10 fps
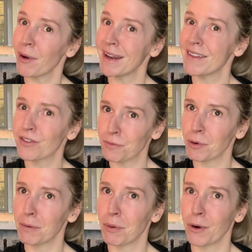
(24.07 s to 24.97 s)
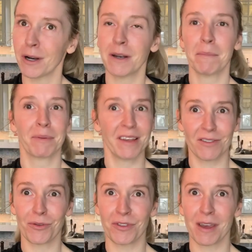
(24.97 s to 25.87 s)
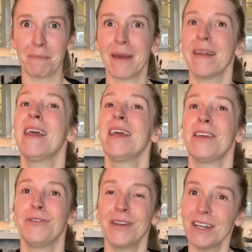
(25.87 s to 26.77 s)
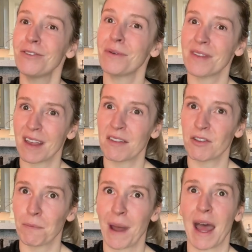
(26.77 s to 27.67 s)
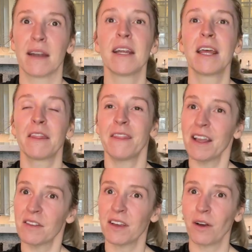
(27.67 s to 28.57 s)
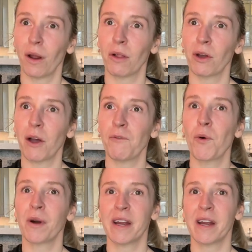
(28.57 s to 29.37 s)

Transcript: one is super important. Please don't skip it. You need to assess your pet. Things that you're going to look out for